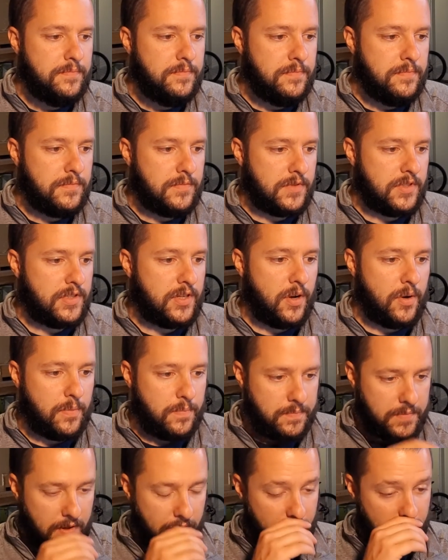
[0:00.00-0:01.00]
So
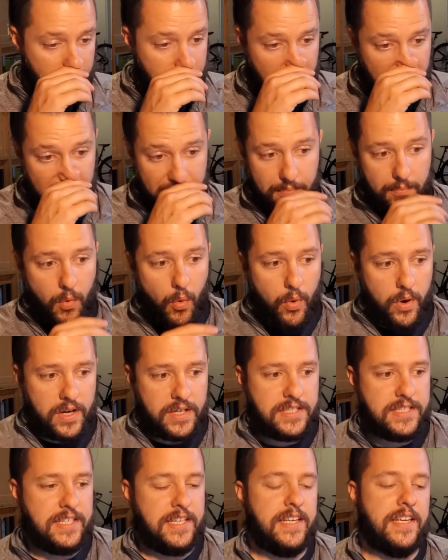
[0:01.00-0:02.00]
if you drink more
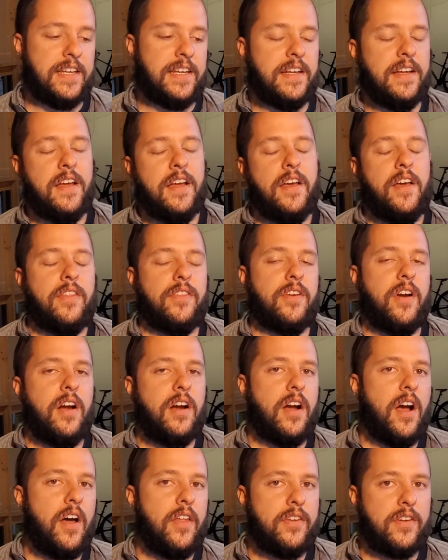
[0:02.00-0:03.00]
tea, there are
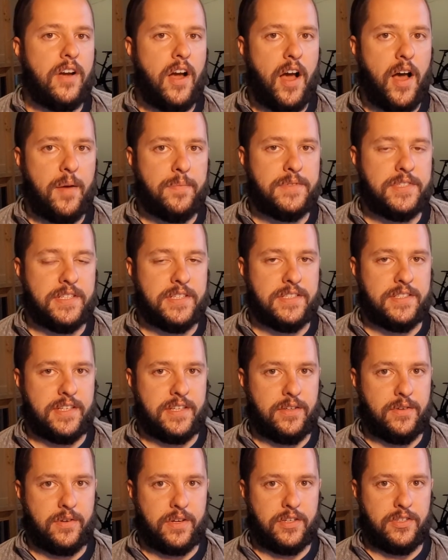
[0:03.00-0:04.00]
other options that you
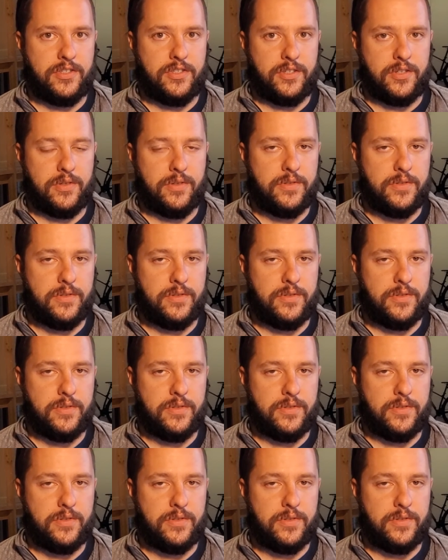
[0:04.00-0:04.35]
can choose